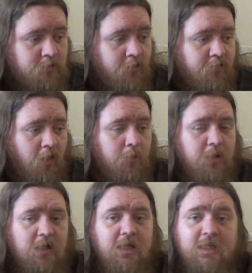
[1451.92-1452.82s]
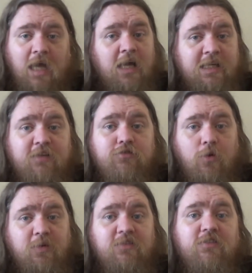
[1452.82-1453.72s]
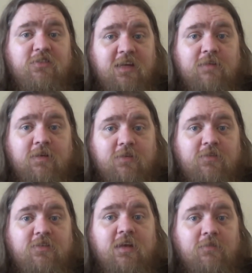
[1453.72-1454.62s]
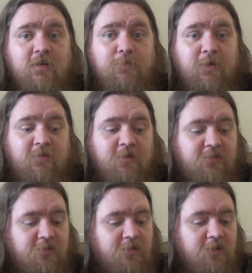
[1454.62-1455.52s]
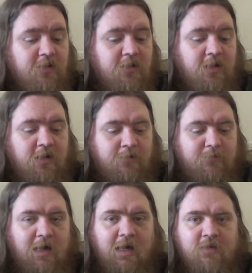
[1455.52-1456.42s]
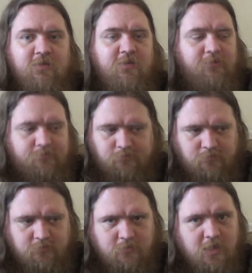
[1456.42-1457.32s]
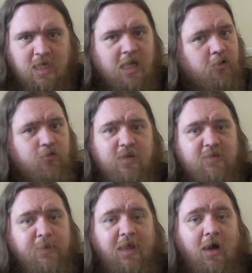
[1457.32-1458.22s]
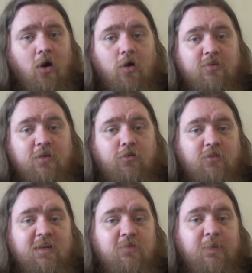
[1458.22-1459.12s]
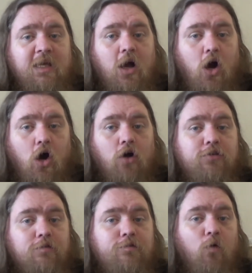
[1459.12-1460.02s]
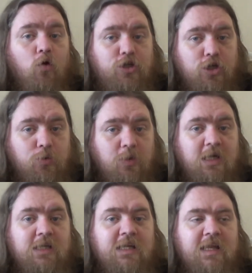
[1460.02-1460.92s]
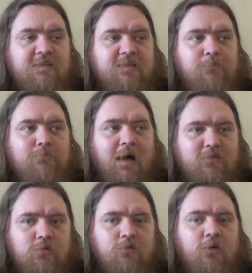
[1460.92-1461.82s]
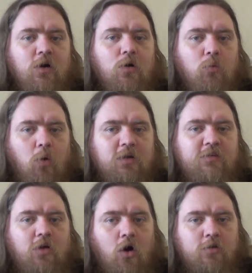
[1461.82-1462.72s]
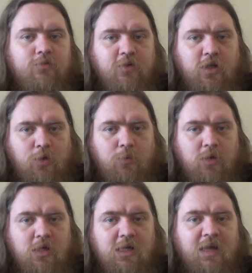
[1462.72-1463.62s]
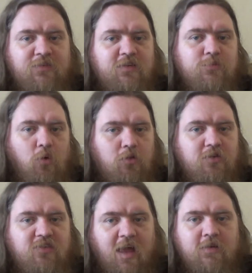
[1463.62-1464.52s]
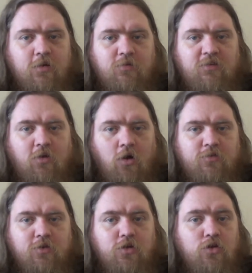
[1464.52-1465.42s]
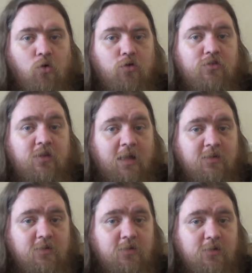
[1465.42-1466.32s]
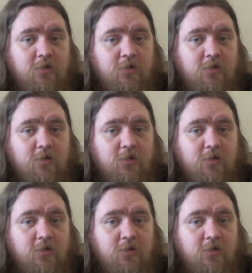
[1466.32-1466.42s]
So, yeah, heat stroke is serious, serious business. And it doesn't need to be that hot, it just needs to be hot for you. It's a matter of what is hot for you. If it's more than 10 degrees hotter than your standard,